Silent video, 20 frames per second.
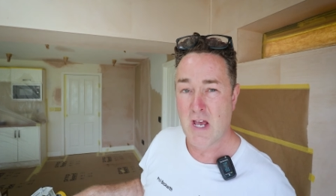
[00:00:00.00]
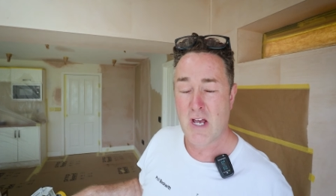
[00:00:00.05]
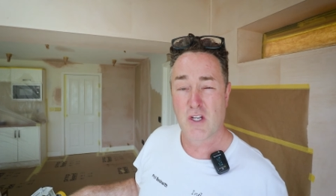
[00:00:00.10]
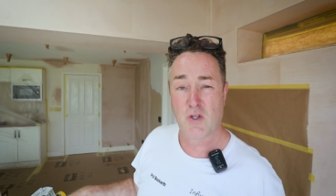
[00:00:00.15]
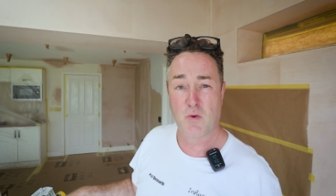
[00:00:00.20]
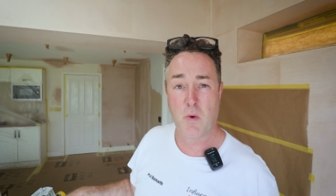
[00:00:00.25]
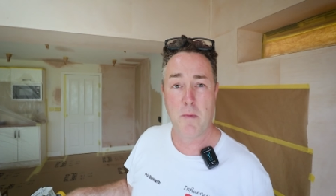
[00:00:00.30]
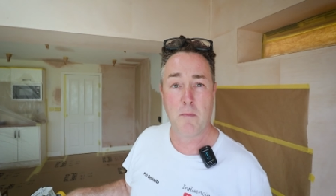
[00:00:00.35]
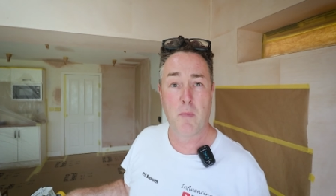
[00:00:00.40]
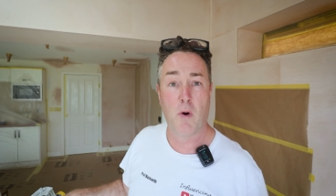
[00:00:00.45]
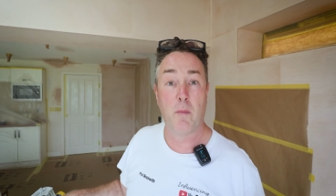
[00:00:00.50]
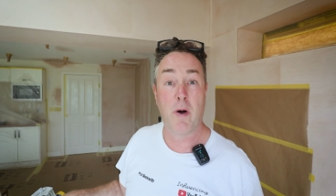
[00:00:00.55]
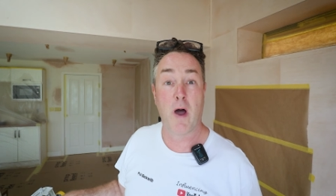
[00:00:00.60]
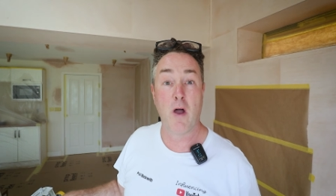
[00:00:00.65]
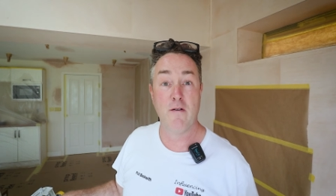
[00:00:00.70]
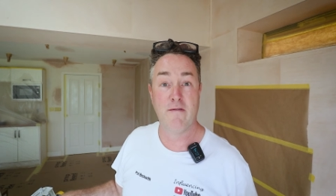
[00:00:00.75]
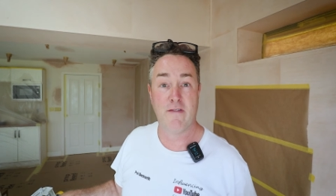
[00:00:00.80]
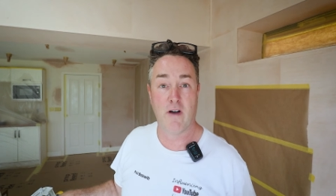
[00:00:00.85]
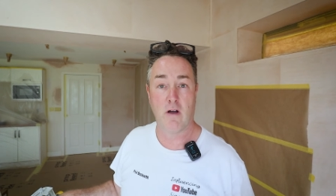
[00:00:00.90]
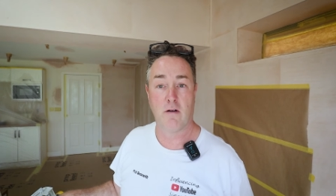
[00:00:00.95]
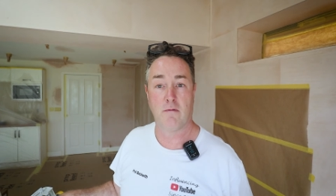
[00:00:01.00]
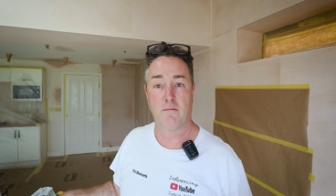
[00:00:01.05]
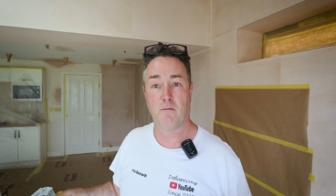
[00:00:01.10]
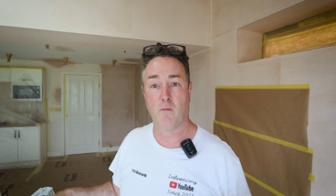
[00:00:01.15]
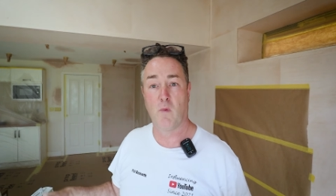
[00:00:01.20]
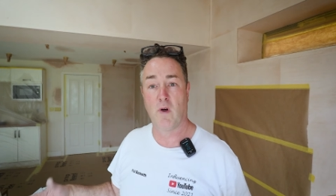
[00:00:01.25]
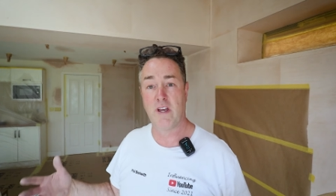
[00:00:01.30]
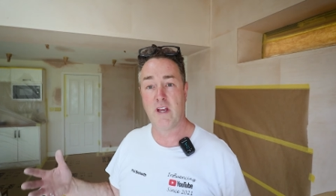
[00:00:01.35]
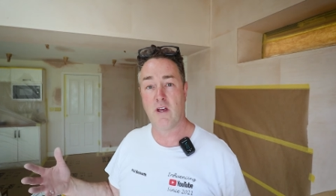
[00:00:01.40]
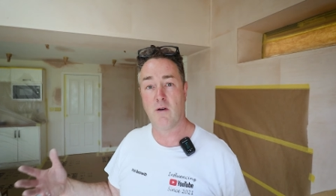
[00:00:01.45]
sweep up over
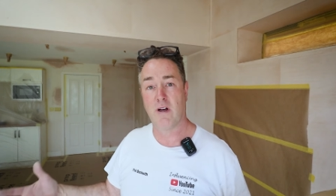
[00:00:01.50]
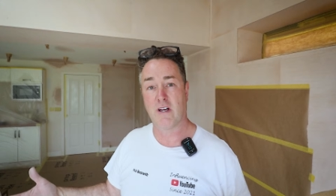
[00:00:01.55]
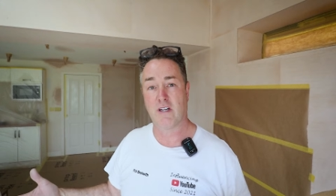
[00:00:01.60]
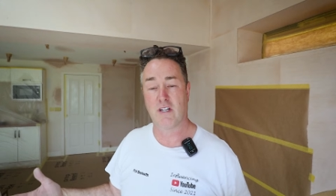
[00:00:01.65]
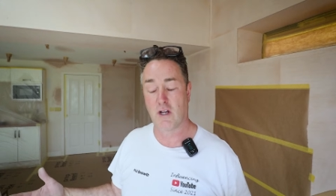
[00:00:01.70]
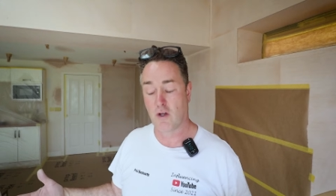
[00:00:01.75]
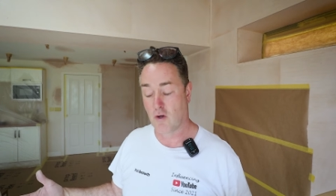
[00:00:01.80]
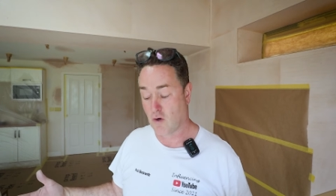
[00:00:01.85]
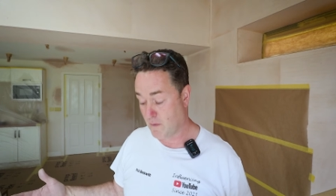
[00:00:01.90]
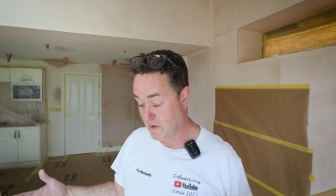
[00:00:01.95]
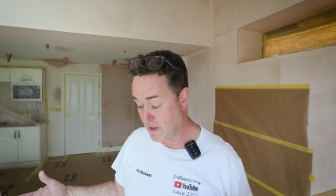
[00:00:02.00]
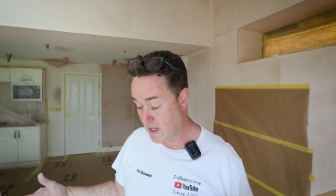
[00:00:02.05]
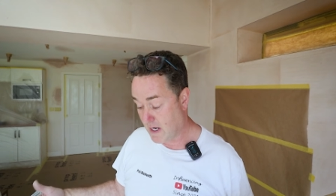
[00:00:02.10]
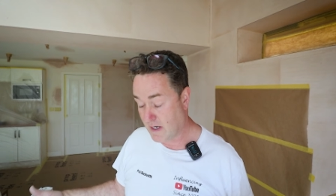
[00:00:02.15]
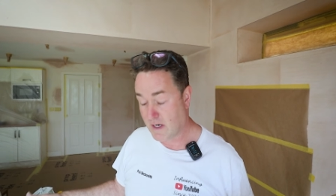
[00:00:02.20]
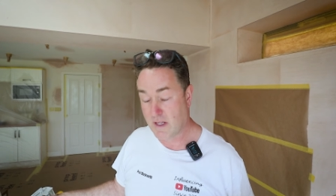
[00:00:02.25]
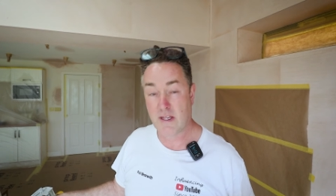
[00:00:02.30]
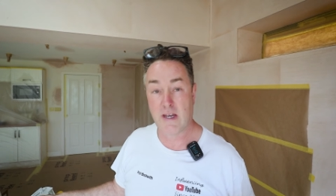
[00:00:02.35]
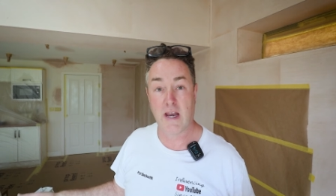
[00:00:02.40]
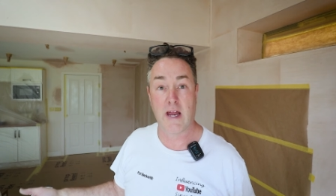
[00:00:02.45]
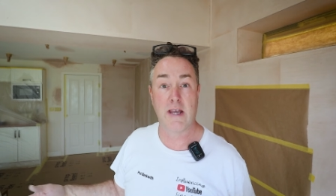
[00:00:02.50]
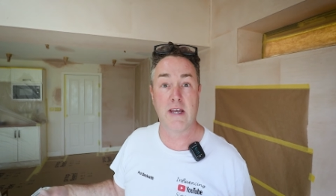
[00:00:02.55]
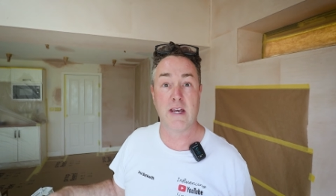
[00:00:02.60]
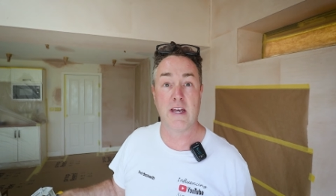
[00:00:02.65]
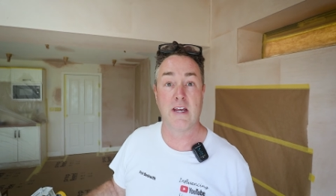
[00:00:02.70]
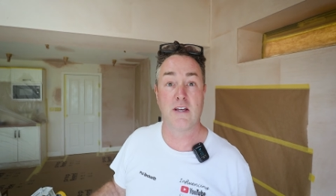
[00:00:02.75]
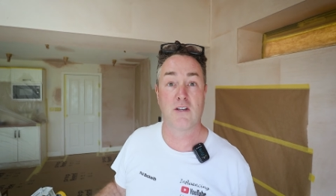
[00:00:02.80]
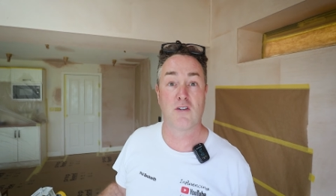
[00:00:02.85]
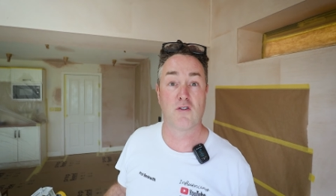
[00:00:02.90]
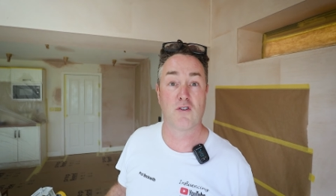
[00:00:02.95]
when you actually come at the end of the day and you
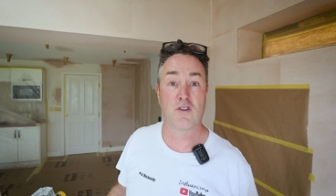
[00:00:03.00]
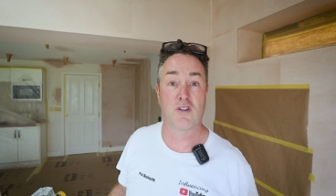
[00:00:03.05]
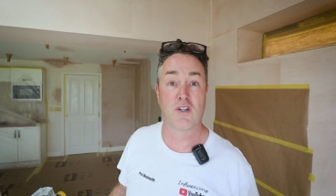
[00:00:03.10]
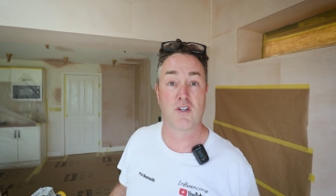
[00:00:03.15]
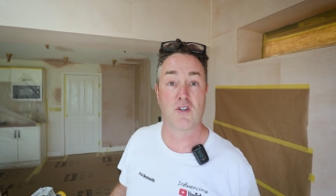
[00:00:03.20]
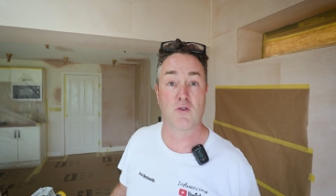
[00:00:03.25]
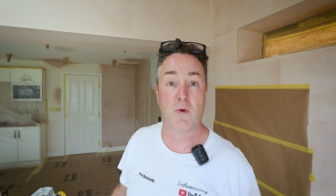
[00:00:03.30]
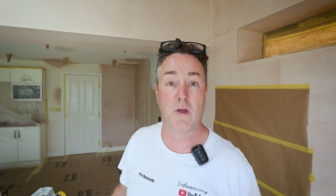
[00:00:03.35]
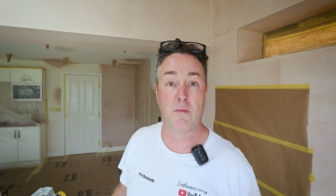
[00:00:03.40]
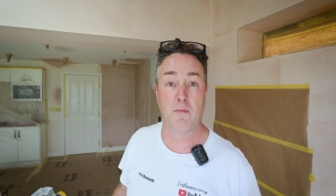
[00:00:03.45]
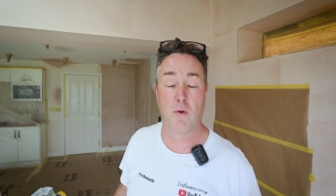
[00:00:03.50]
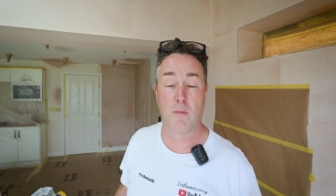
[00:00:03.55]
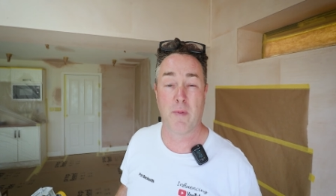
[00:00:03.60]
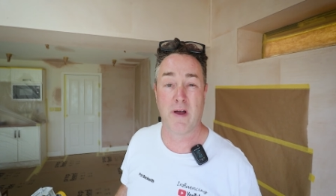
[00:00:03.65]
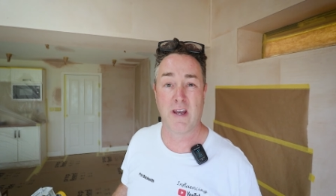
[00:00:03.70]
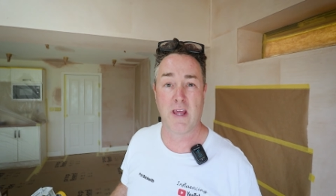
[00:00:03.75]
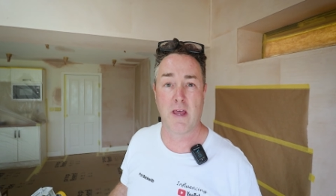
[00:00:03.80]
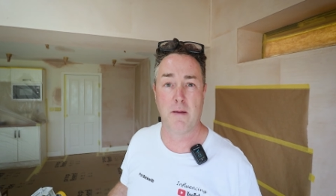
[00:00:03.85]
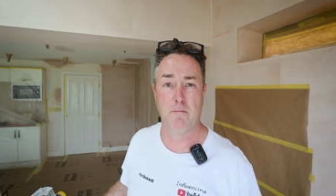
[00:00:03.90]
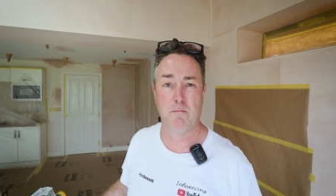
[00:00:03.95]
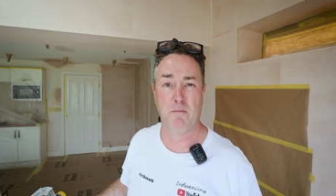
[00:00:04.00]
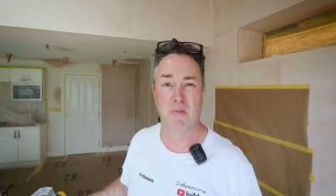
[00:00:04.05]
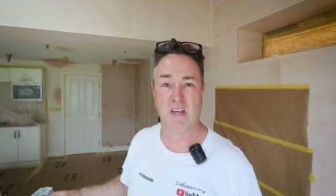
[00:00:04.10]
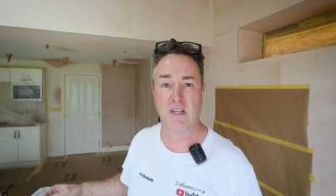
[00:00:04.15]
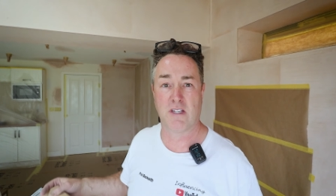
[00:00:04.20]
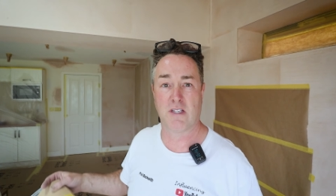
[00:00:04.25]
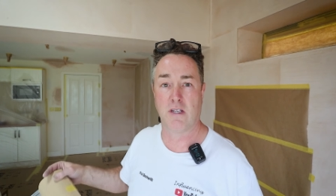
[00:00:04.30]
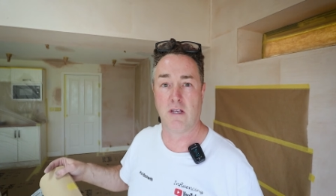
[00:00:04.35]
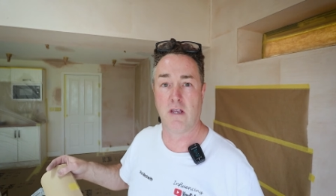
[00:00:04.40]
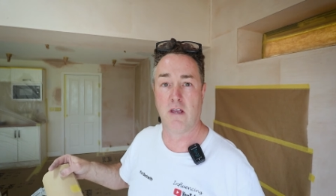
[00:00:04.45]
need to just to sweep up any
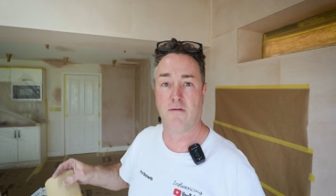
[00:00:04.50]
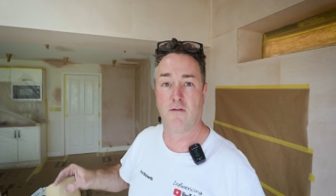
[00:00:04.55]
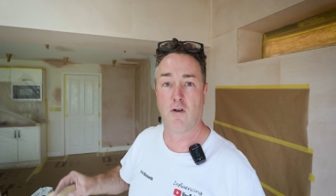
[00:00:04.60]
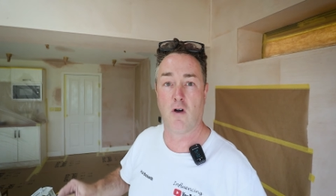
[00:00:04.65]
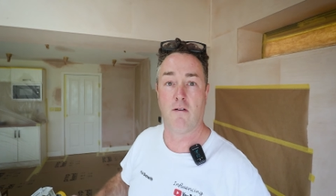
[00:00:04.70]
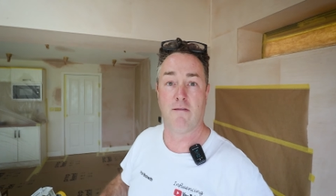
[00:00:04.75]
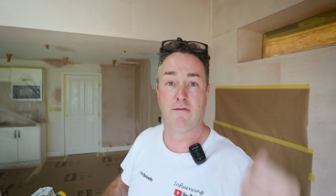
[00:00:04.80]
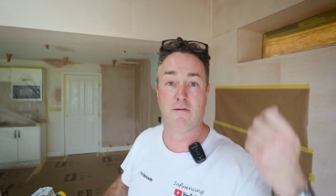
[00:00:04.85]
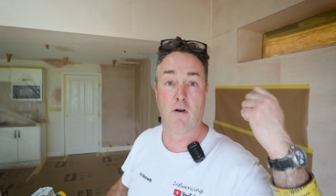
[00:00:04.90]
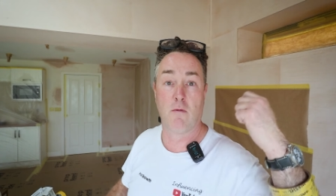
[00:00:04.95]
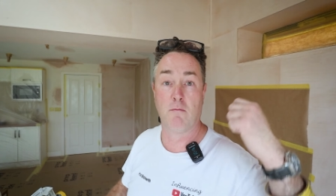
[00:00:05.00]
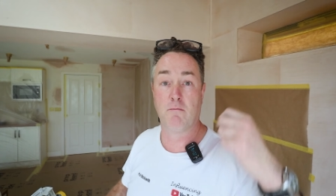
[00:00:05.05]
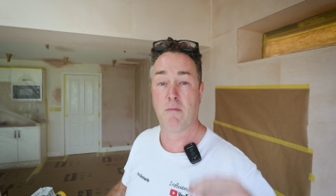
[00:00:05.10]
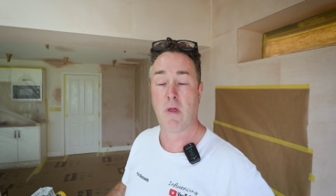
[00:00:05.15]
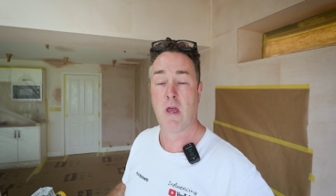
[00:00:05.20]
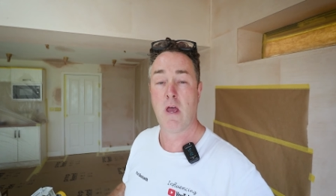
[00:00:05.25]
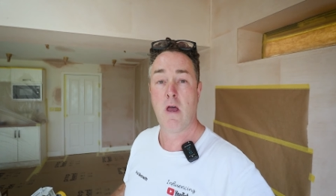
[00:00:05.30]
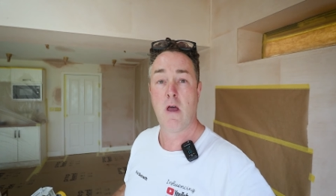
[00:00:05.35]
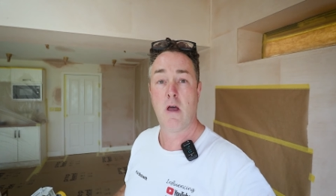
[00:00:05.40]
bits that you've got from